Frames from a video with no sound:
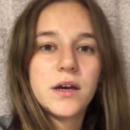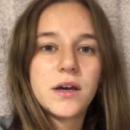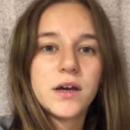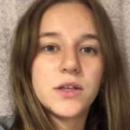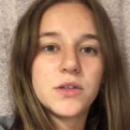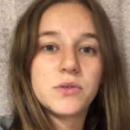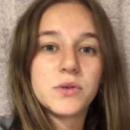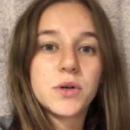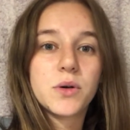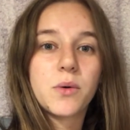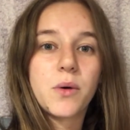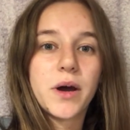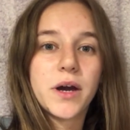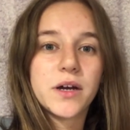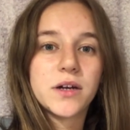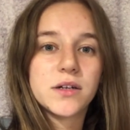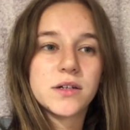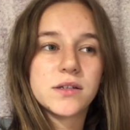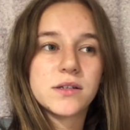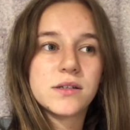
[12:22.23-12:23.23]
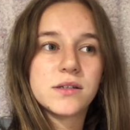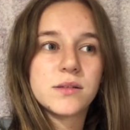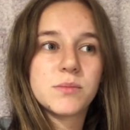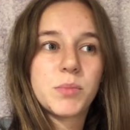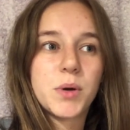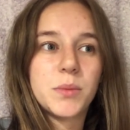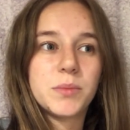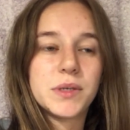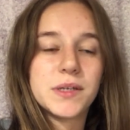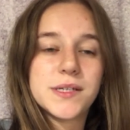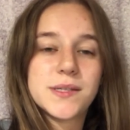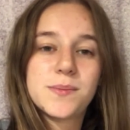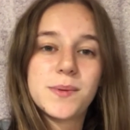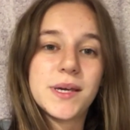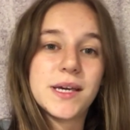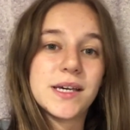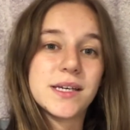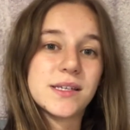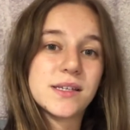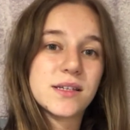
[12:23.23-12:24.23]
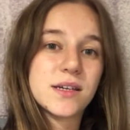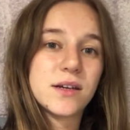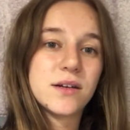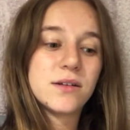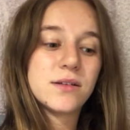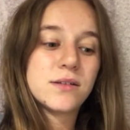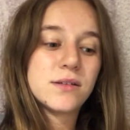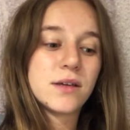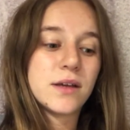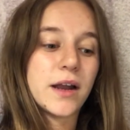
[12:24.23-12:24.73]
it requires public speaking skills,